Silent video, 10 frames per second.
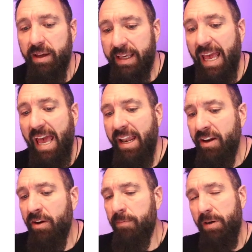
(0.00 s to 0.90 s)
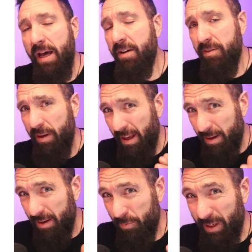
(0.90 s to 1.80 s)
Can
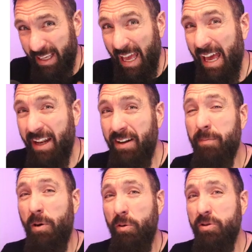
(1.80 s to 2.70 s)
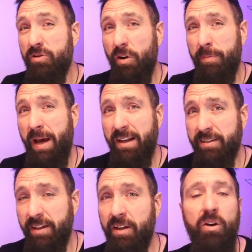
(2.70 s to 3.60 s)
we can post
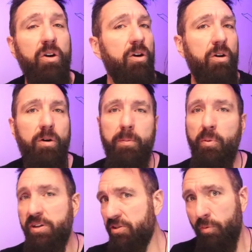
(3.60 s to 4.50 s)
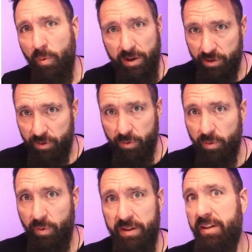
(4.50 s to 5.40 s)
automatically, but we just don't want to
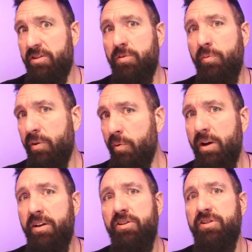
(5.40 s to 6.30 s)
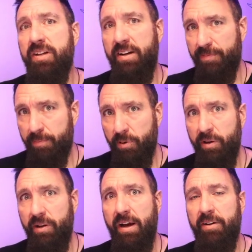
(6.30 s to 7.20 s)
with this one. We want to just kind of put it out